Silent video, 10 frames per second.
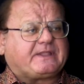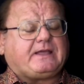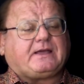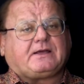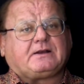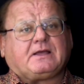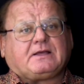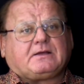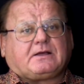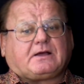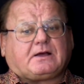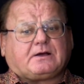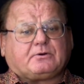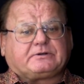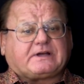And
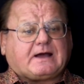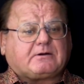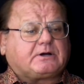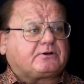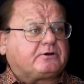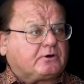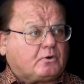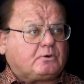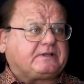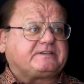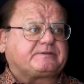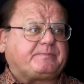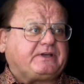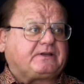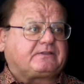Uttara could only
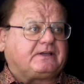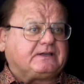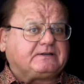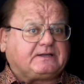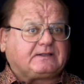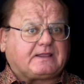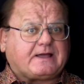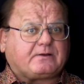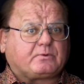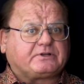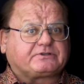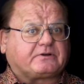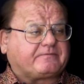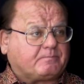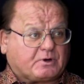speak the Indian language
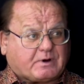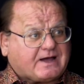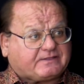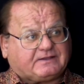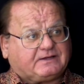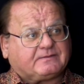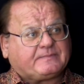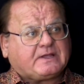of Marathi,